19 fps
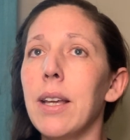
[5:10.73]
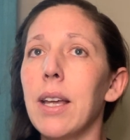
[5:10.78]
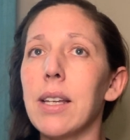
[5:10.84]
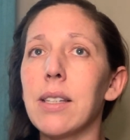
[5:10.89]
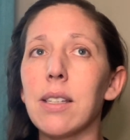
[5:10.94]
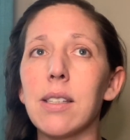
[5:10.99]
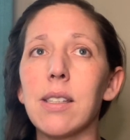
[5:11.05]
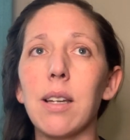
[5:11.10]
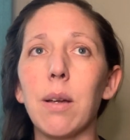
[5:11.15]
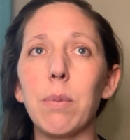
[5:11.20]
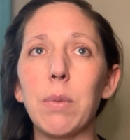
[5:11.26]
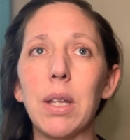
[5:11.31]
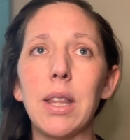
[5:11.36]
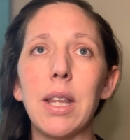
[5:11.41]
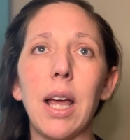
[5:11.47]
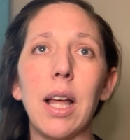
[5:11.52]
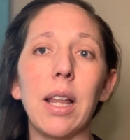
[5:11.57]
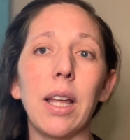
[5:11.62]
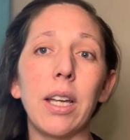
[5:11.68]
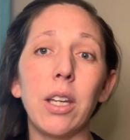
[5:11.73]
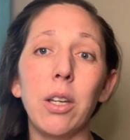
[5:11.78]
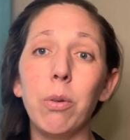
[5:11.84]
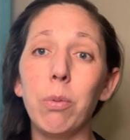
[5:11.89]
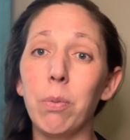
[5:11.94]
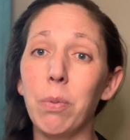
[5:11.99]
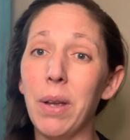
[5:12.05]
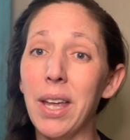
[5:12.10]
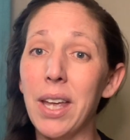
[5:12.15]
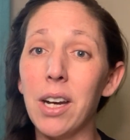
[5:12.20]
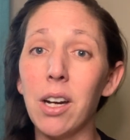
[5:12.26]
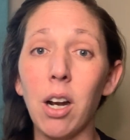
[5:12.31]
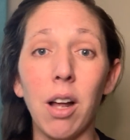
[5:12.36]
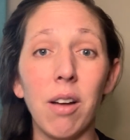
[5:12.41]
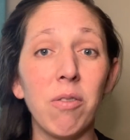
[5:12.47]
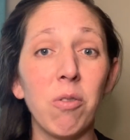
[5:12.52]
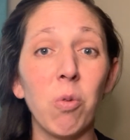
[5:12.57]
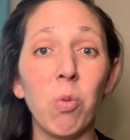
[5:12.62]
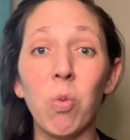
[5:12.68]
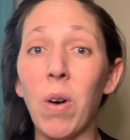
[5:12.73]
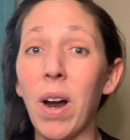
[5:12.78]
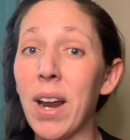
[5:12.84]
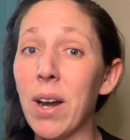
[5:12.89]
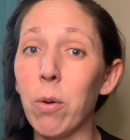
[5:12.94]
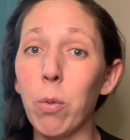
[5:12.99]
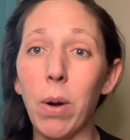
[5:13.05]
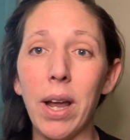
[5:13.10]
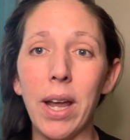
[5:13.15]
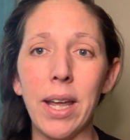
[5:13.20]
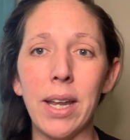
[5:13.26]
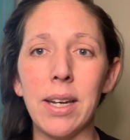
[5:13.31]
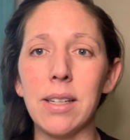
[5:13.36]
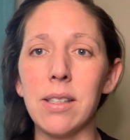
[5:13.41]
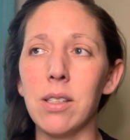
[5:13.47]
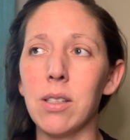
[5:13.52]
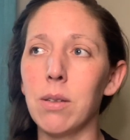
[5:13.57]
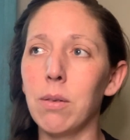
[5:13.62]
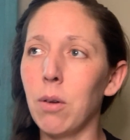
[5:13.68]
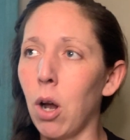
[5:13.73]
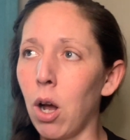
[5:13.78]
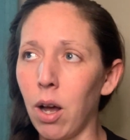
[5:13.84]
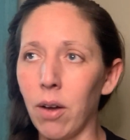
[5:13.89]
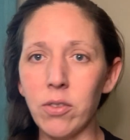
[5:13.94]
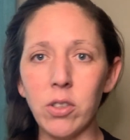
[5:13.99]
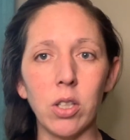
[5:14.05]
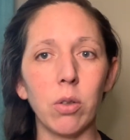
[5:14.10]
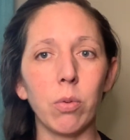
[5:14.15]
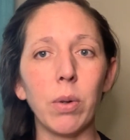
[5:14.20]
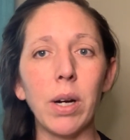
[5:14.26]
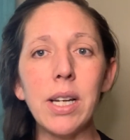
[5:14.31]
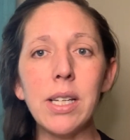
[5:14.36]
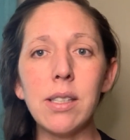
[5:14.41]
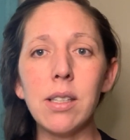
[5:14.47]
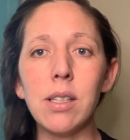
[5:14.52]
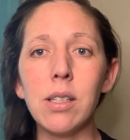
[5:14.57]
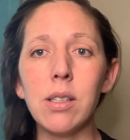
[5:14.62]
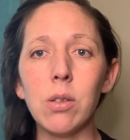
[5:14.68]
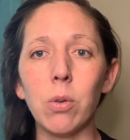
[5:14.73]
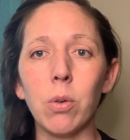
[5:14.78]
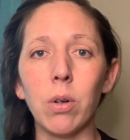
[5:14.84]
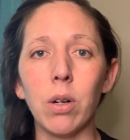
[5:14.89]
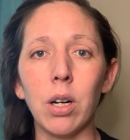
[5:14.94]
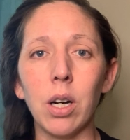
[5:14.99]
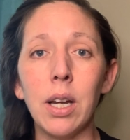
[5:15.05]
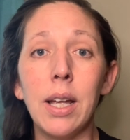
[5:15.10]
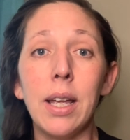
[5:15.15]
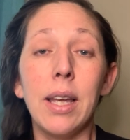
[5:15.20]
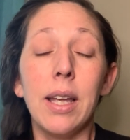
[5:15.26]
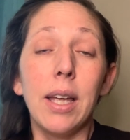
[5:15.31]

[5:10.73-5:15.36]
is this something that like you hit it off right away and it's off to the races, or